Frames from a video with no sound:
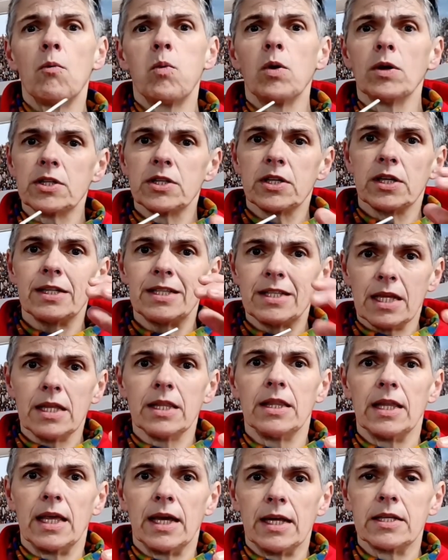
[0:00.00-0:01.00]
once I'd
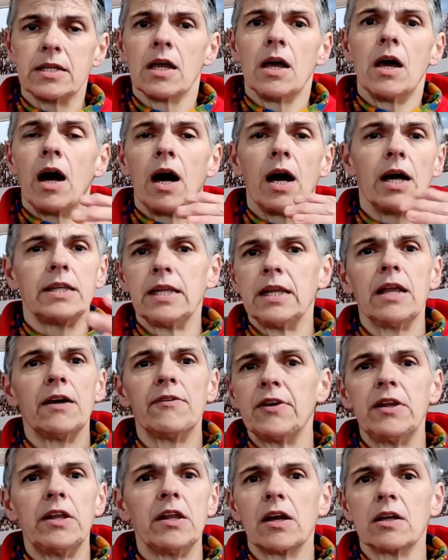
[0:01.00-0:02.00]
done that, I didn't
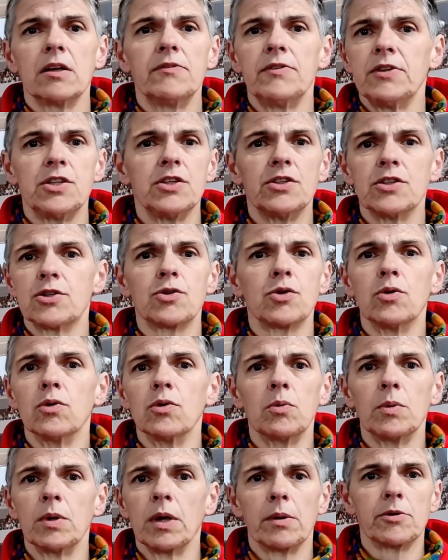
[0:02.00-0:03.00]
have any kind of issues at
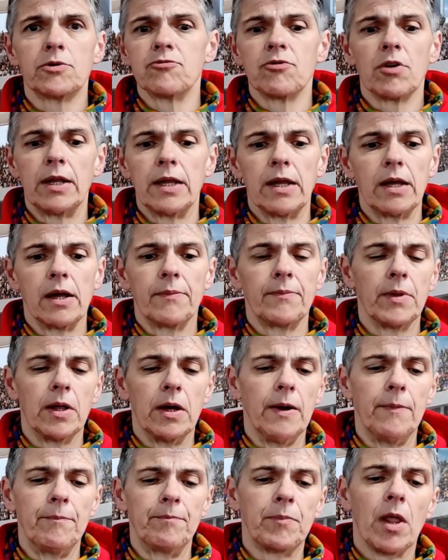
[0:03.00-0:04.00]
all when I was running.
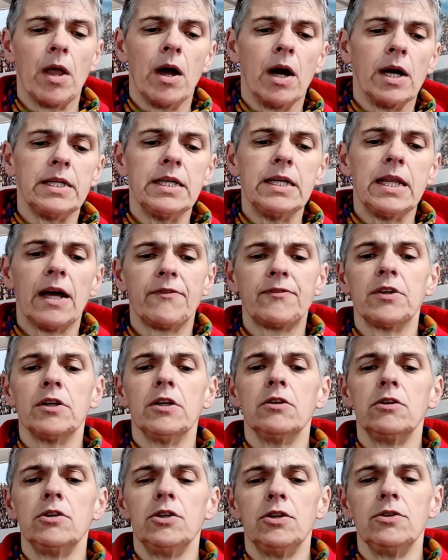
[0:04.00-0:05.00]
I did have
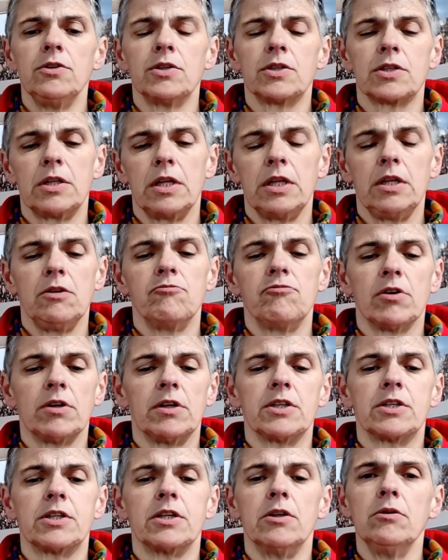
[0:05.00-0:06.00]
to use the
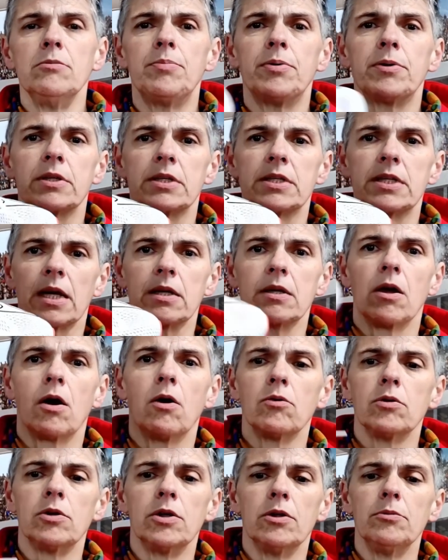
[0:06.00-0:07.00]
runner's loop, the second
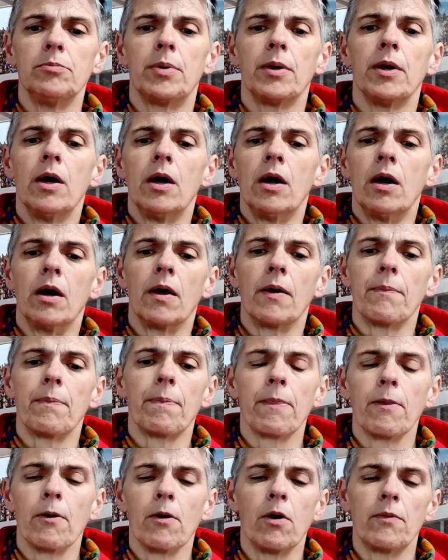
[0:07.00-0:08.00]
hole loop,
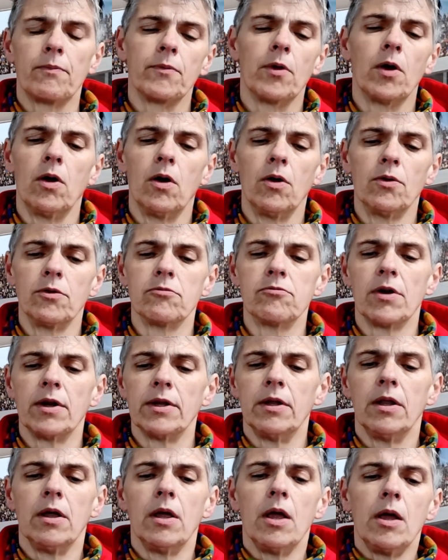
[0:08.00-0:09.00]
on the
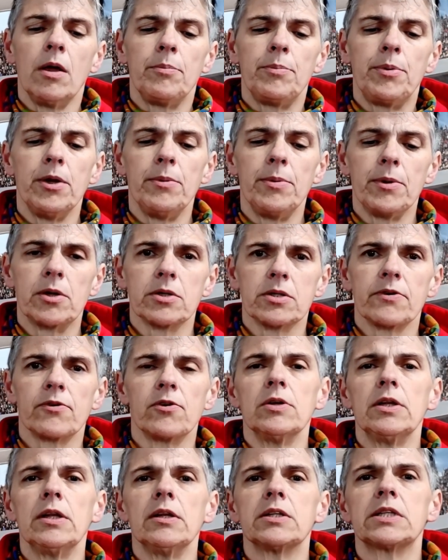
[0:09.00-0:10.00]
run, purely because I've
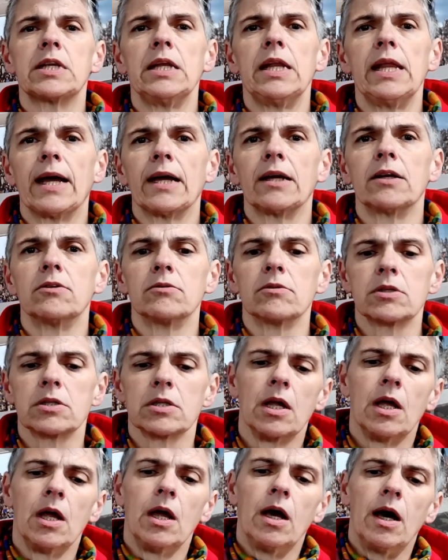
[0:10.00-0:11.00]
got little skinny
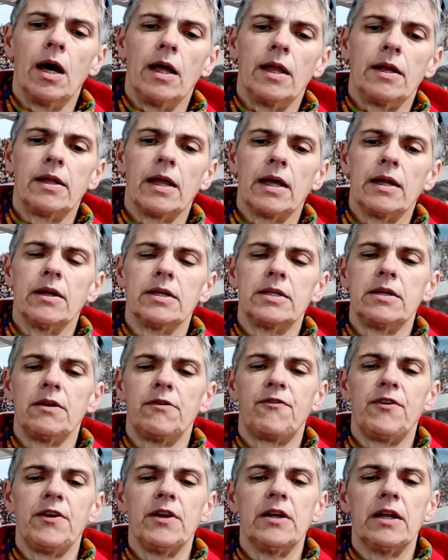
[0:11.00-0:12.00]
ankles, and I
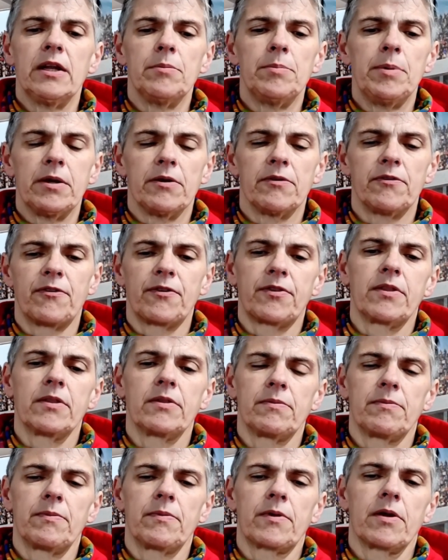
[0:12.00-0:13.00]
did feel a little bit of
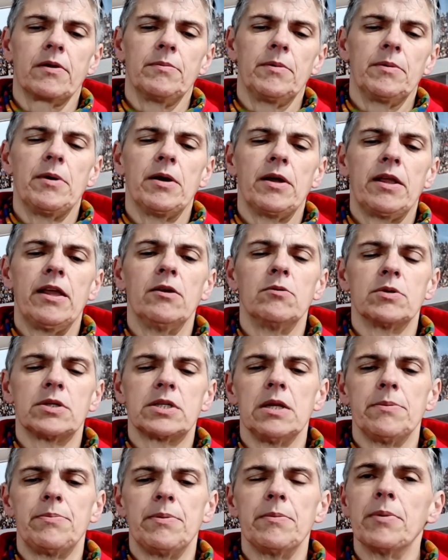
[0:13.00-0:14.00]
kind of my heel was
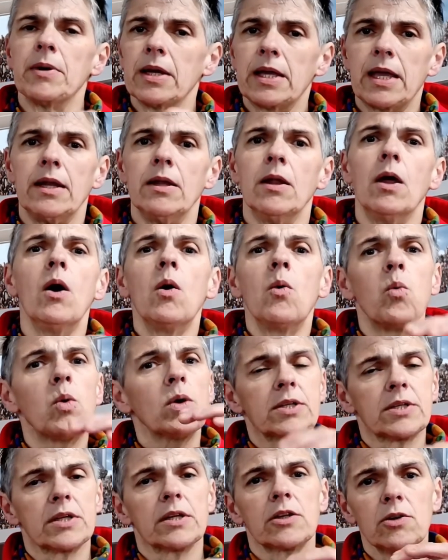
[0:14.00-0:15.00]
slipping. But again,
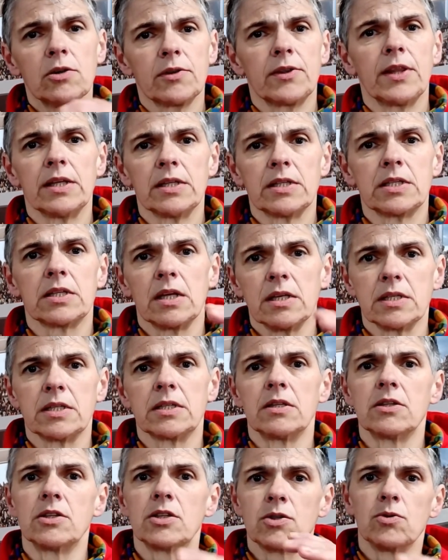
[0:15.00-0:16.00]
once I got that
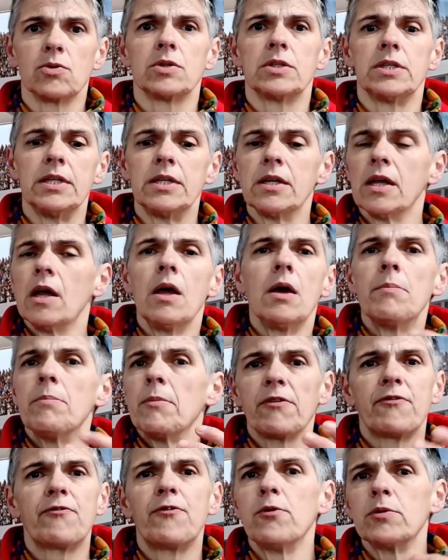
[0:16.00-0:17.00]
sussed and sorted,
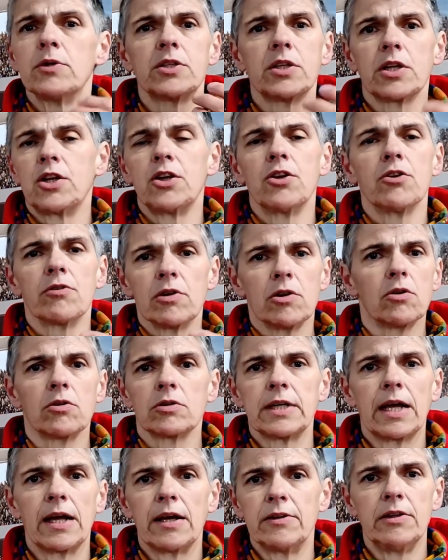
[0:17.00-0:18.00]
my foot was secure and
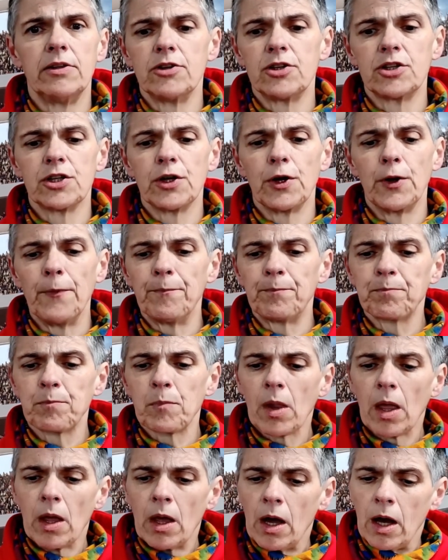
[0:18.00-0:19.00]
locked down in the shoe.
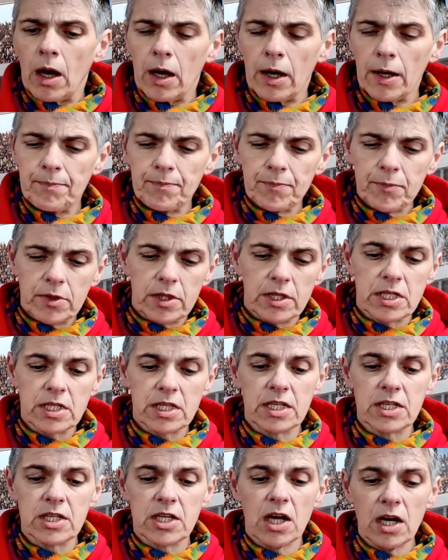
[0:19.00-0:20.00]

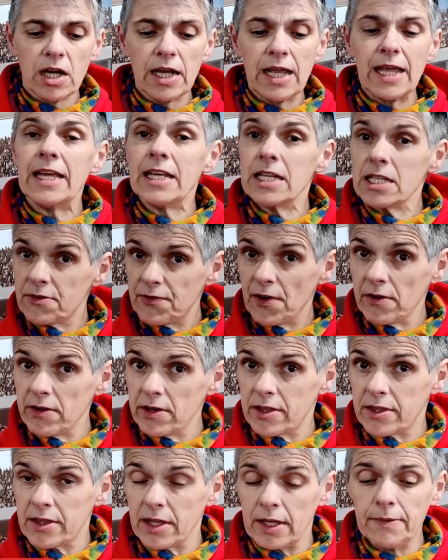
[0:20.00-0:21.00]
The tongue is
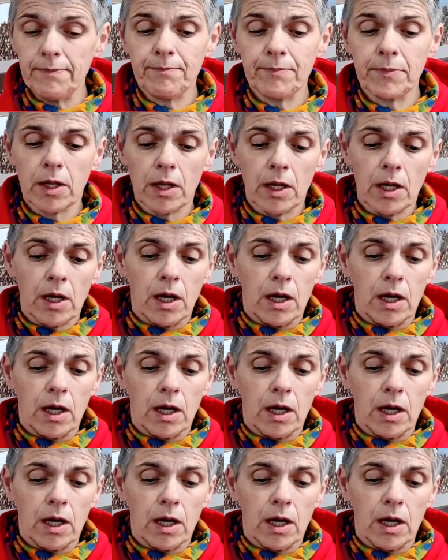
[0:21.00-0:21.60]
very thin,